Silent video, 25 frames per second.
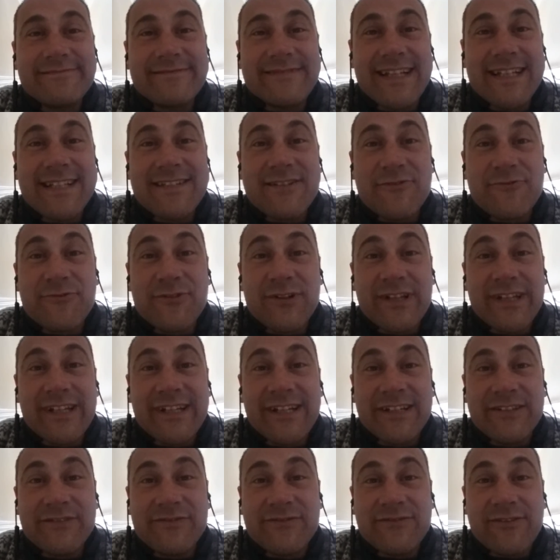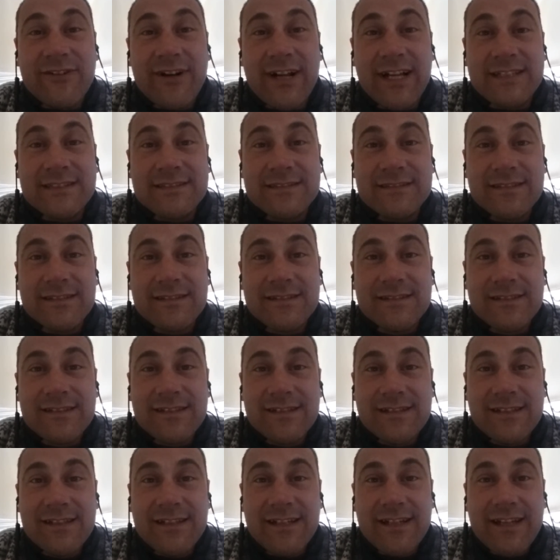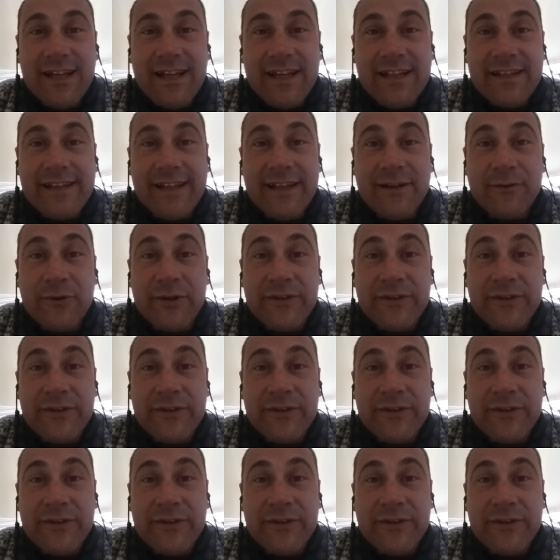it's a really good friend that